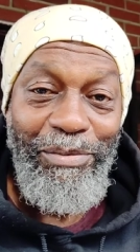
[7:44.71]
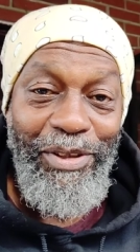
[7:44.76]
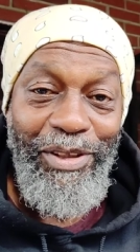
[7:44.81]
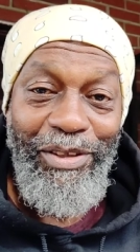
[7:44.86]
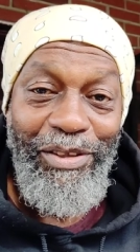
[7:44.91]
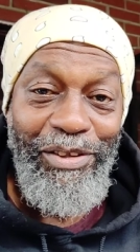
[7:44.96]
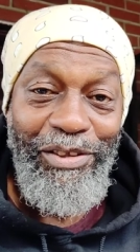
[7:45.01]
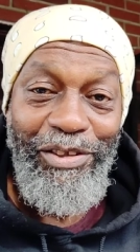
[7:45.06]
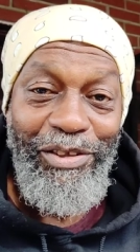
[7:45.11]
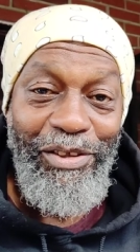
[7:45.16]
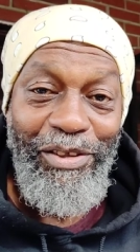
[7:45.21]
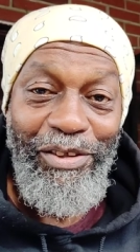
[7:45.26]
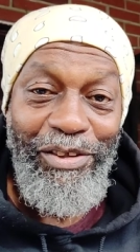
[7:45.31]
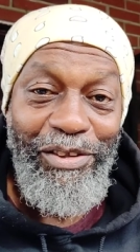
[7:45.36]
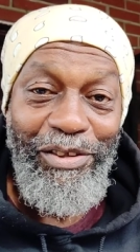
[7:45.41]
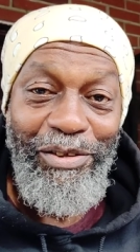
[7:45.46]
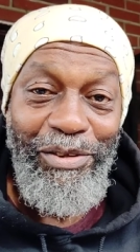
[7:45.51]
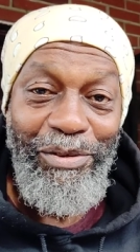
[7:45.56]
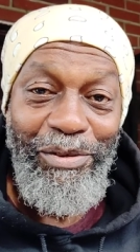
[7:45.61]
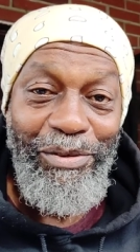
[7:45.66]
Because you're
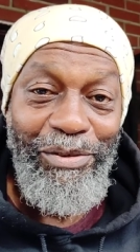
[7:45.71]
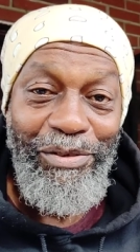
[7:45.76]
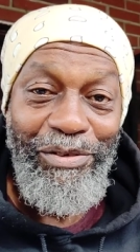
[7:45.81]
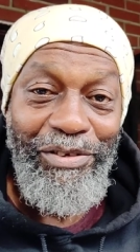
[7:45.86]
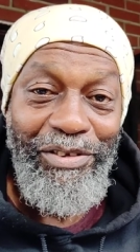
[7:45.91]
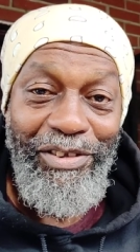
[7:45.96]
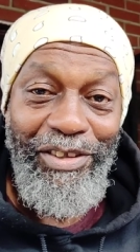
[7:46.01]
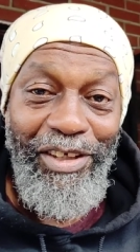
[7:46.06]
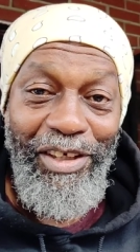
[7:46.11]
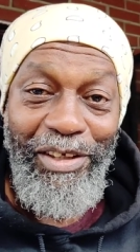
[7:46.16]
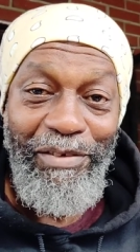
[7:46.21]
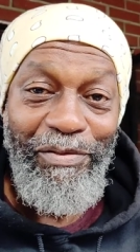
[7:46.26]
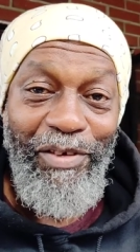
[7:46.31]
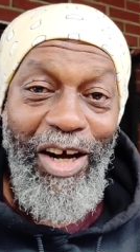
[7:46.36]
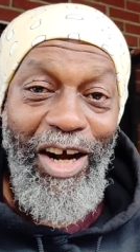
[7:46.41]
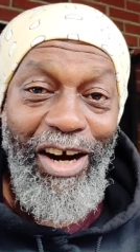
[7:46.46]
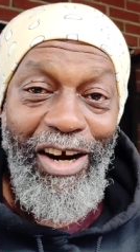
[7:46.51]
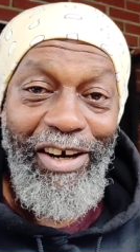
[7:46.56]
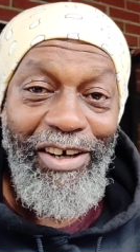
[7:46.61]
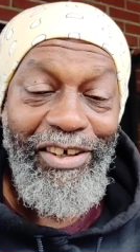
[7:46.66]
too young for
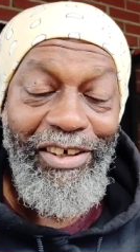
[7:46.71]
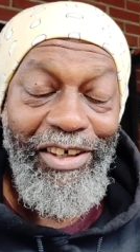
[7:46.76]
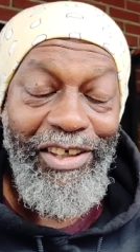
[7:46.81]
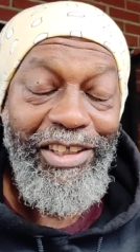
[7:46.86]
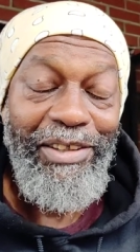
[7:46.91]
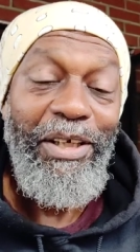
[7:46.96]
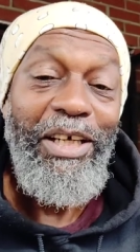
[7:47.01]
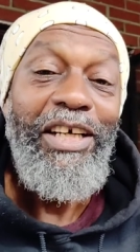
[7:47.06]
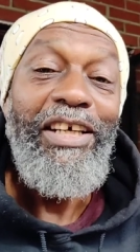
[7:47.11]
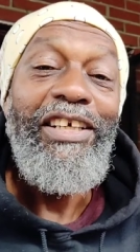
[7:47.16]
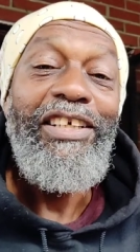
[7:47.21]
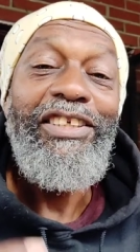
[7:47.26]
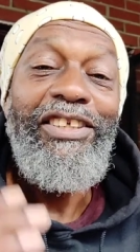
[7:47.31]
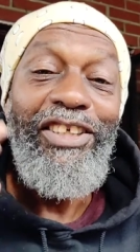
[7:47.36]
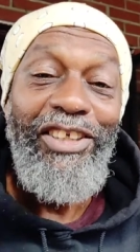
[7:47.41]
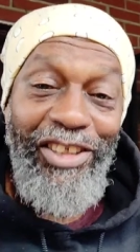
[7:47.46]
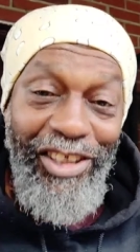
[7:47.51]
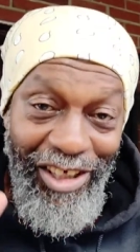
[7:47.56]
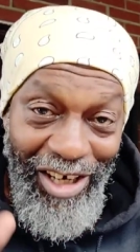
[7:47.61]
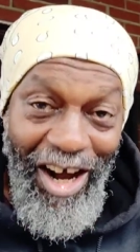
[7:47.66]
iron lungs.
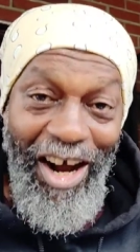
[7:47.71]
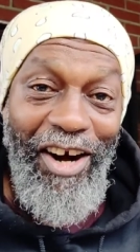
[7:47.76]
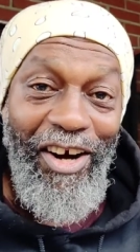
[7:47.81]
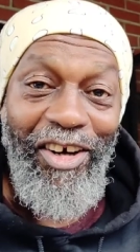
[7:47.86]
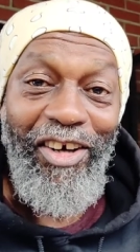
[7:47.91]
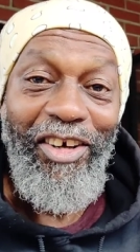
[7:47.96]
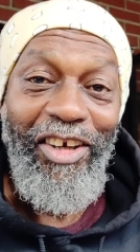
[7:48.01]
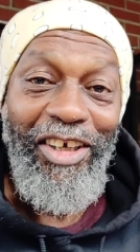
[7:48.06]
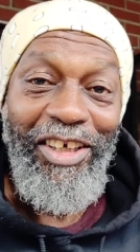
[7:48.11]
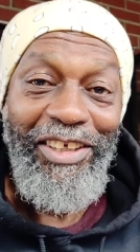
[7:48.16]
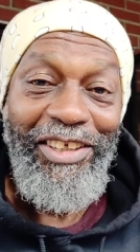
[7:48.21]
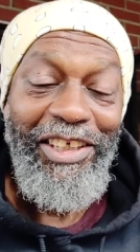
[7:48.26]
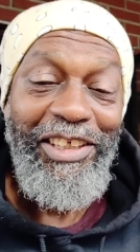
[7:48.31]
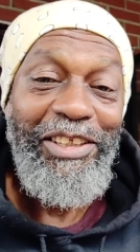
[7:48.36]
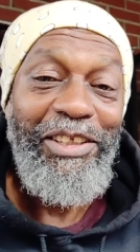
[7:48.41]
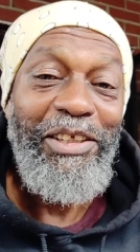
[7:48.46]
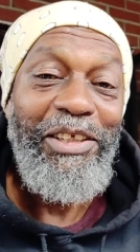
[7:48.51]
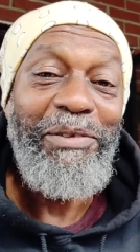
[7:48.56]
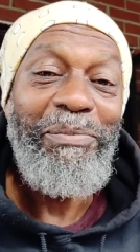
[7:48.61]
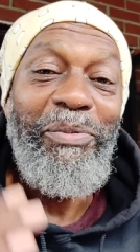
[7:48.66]
She's an iron lung.
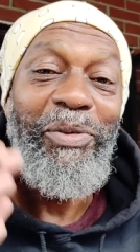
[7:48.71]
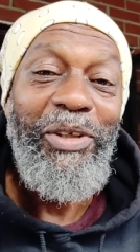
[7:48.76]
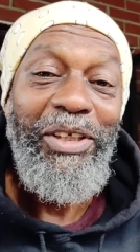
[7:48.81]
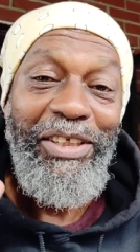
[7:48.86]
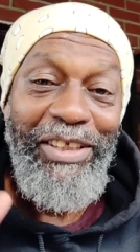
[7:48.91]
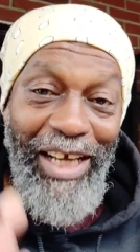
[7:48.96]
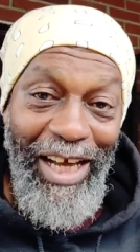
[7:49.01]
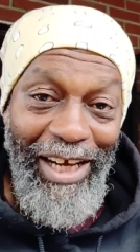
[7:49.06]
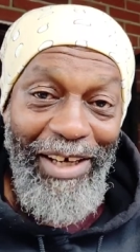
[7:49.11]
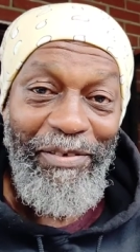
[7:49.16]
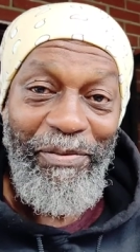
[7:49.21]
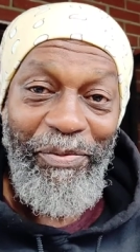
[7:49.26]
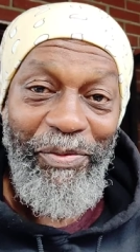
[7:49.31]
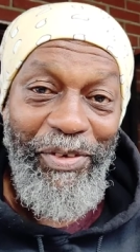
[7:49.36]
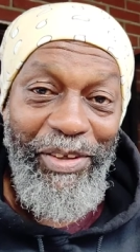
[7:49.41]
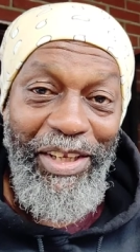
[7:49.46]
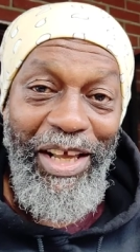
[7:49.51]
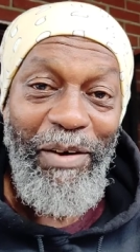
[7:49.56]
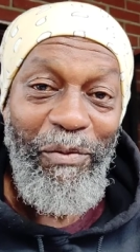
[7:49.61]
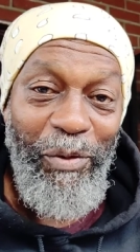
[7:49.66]
Let's just put it that
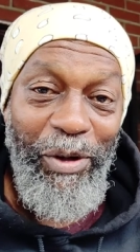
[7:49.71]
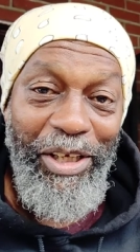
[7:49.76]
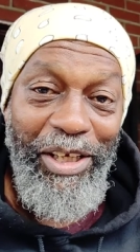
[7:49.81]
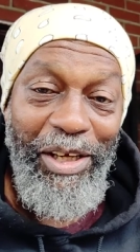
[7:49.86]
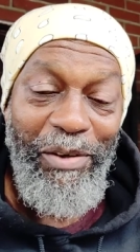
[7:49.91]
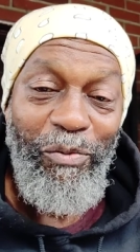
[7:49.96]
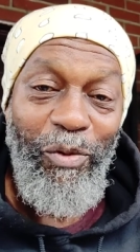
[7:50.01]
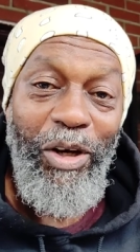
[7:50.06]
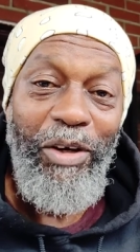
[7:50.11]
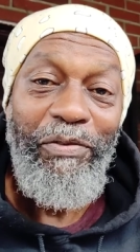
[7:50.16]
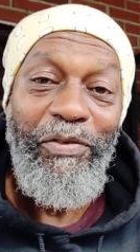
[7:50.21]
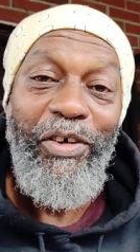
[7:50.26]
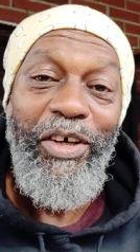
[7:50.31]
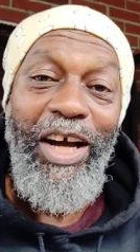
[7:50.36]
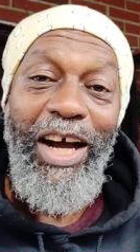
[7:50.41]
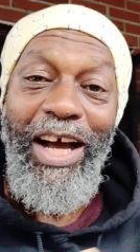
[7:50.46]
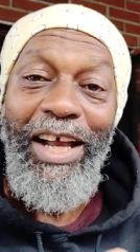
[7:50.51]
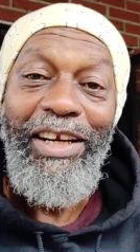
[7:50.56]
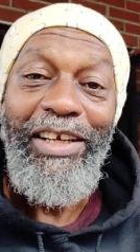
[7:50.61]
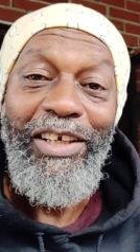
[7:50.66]
that way at Welfare
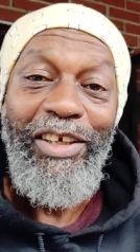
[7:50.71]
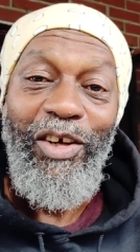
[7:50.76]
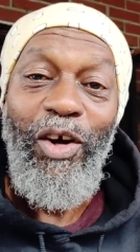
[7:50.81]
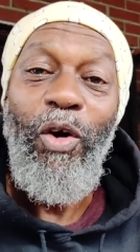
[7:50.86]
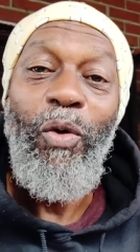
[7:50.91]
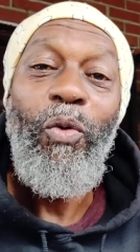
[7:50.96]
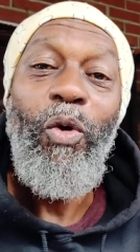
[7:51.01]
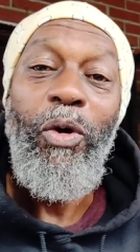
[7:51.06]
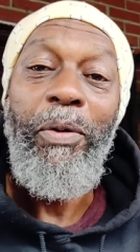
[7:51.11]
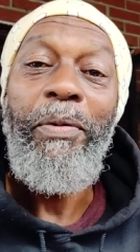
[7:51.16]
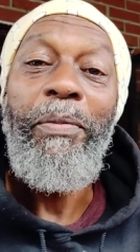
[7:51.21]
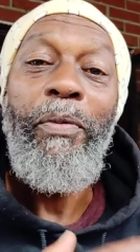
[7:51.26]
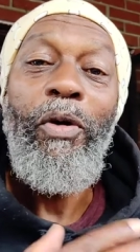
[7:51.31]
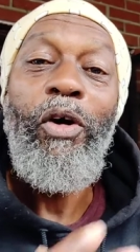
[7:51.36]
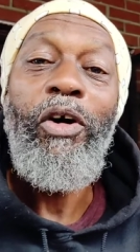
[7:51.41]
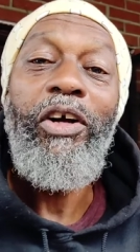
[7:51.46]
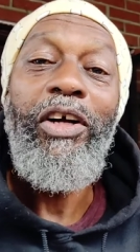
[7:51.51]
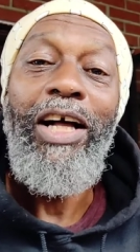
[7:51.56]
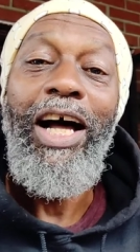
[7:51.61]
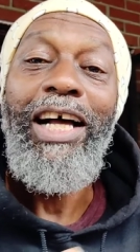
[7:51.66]
Island, the Goldwater
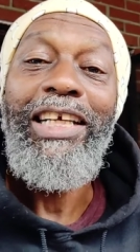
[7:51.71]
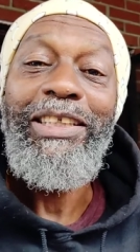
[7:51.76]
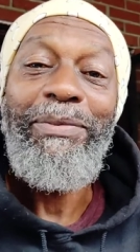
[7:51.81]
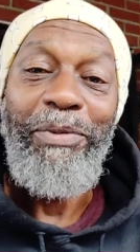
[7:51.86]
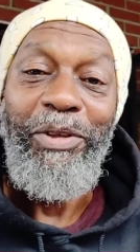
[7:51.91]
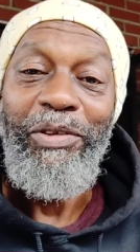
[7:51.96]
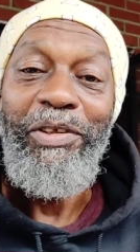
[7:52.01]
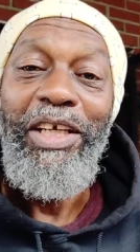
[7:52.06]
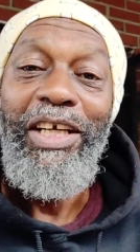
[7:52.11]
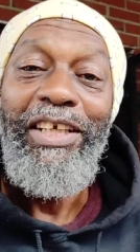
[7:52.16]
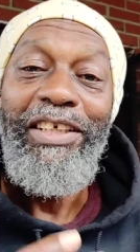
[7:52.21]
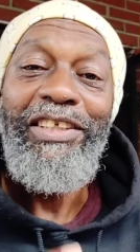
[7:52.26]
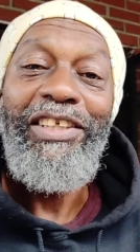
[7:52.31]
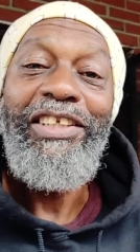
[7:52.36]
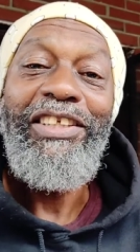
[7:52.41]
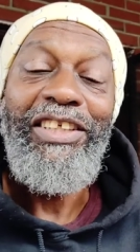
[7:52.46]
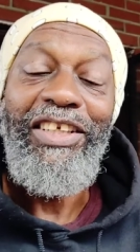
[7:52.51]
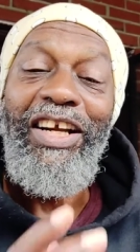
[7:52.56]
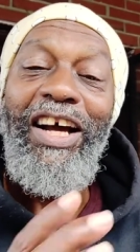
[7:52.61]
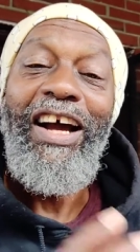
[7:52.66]
Memorial Hospital.
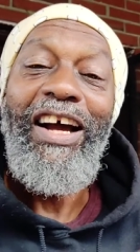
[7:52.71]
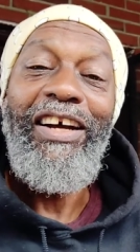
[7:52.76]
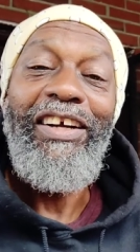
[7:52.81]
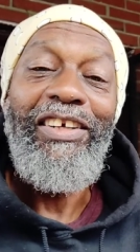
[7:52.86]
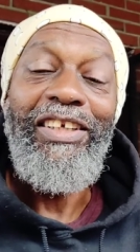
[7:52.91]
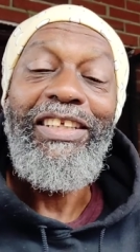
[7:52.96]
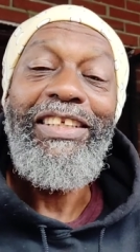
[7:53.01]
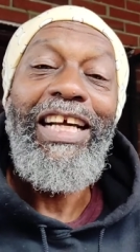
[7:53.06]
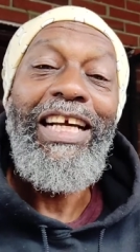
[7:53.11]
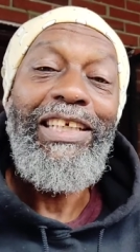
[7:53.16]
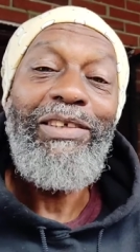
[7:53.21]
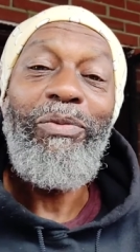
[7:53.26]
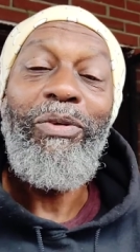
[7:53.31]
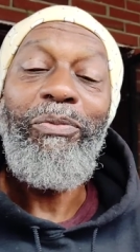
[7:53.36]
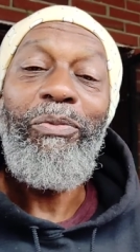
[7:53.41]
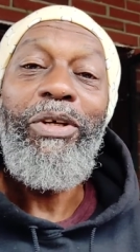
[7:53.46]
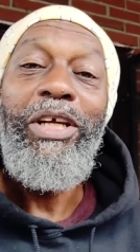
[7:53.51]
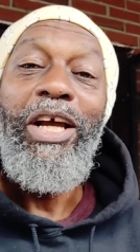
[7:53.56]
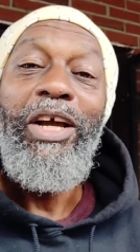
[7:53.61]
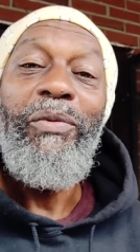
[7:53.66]
She's in Ireland. That's where
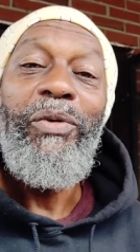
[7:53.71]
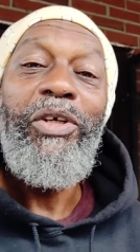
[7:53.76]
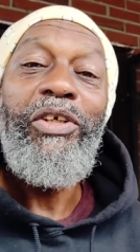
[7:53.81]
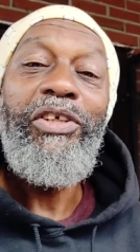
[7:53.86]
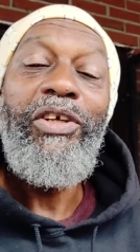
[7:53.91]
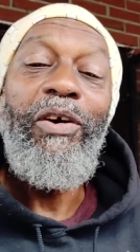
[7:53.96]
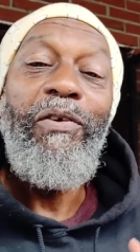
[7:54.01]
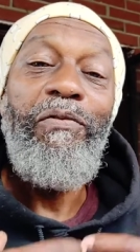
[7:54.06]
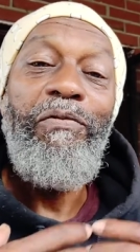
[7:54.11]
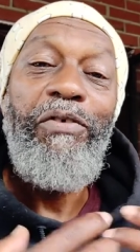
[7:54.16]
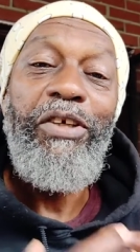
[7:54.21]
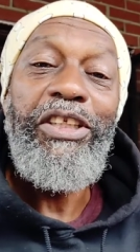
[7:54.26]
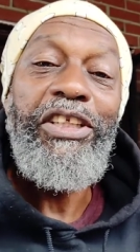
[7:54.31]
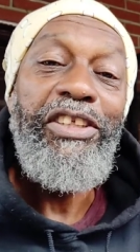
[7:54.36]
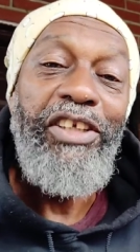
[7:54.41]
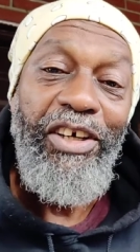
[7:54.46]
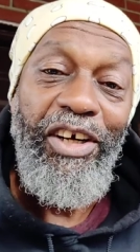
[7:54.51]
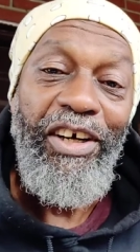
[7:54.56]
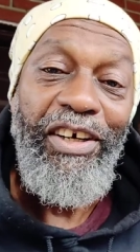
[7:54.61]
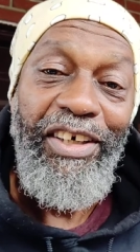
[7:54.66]
we, we used to go
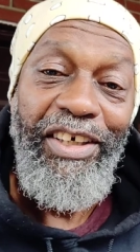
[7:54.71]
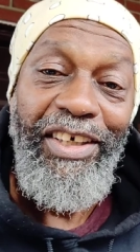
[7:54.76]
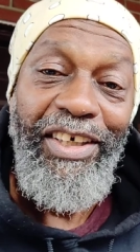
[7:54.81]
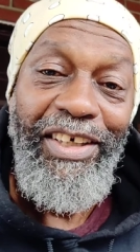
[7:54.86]
visit her.